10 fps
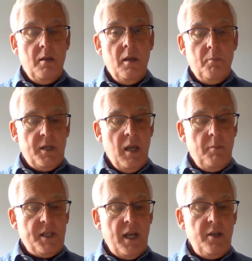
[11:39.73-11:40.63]

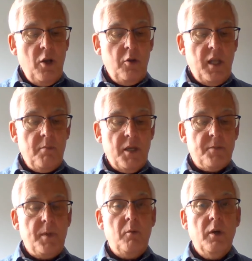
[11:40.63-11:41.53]
But I know they must
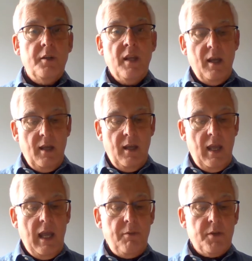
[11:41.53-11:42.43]
be worth
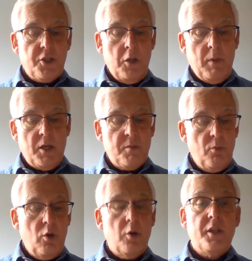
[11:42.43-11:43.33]
ever so much
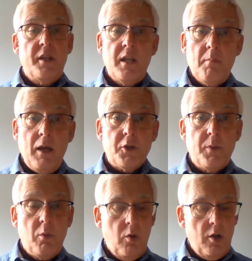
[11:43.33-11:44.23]
more than the amount
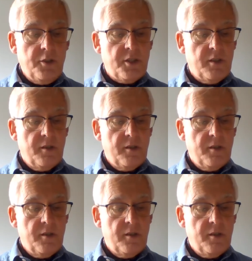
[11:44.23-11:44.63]
we want."